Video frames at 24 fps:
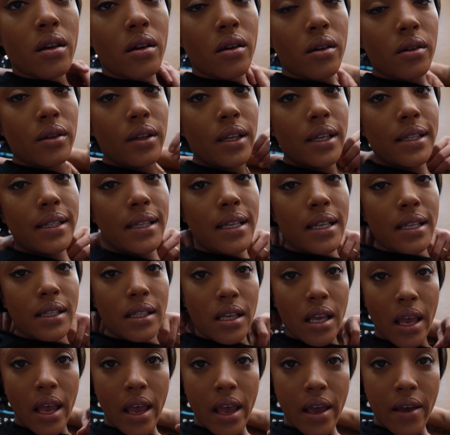Yo, this is
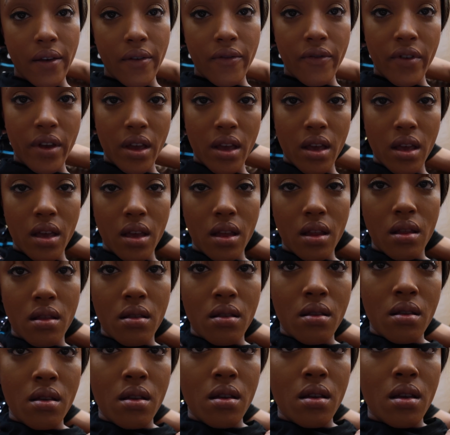
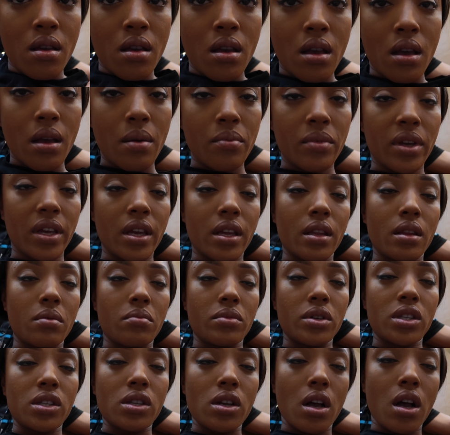heaven. I'm getting a
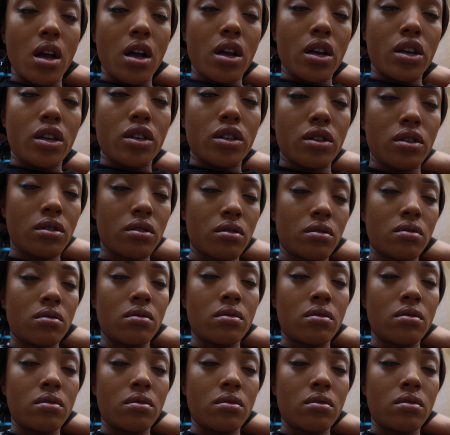massage.